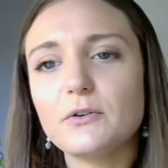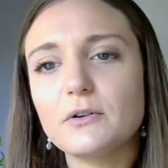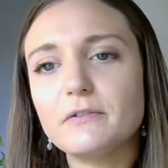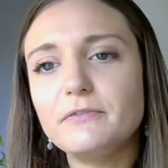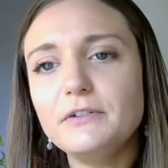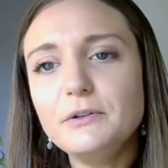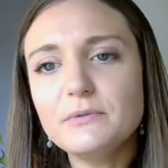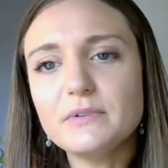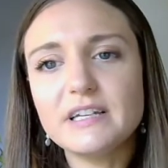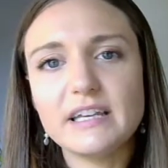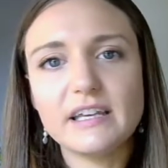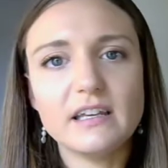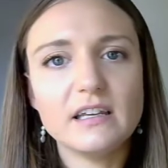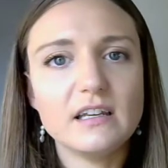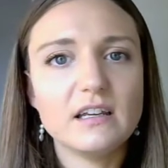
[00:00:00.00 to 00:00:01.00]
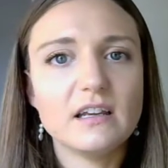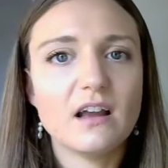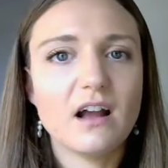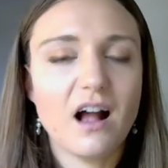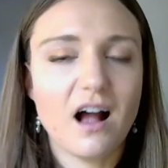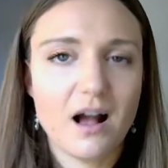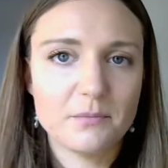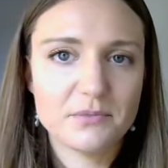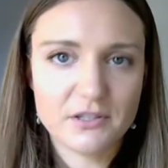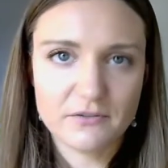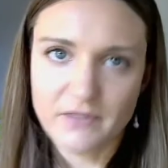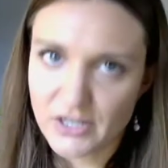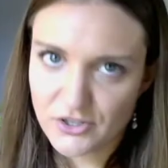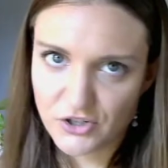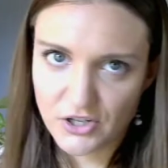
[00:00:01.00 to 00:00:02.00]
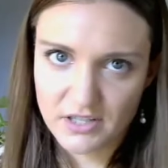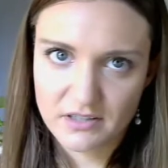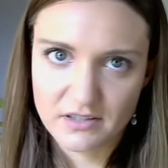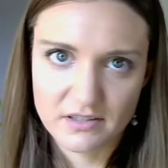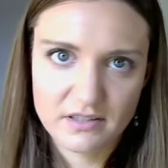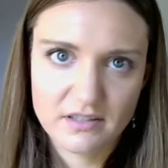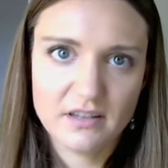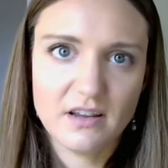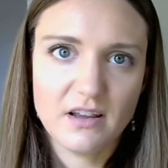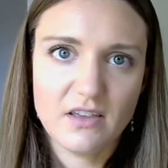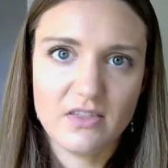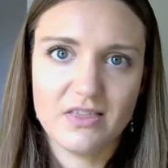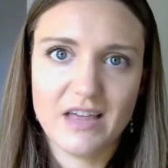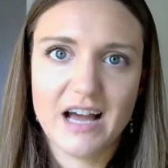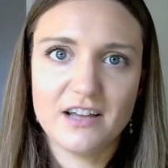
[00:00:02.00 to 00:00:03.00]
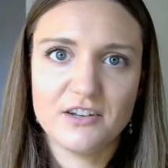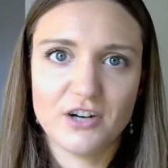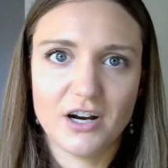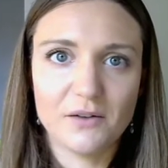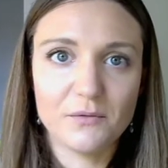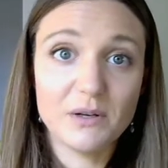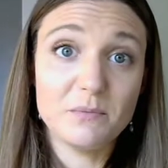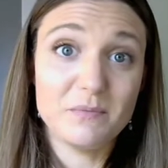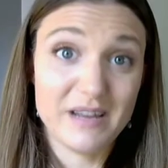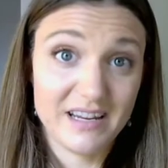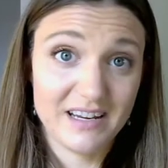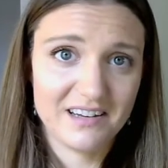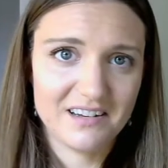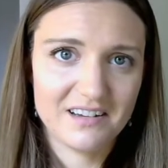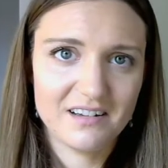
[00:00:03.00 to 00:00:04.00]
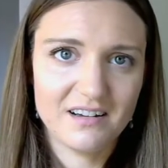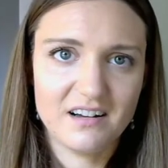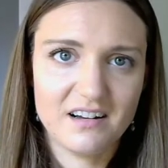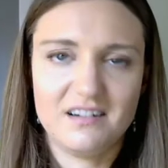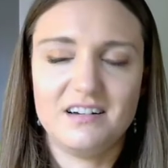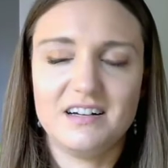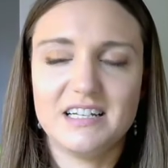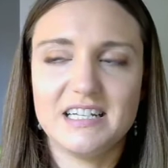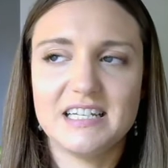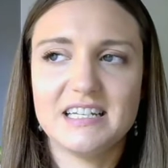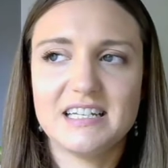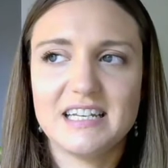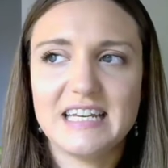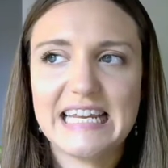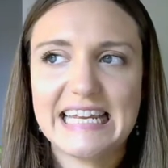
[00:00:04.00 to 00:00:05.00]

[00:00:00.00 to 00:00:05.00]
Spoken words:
are a few key observations that Darwin made on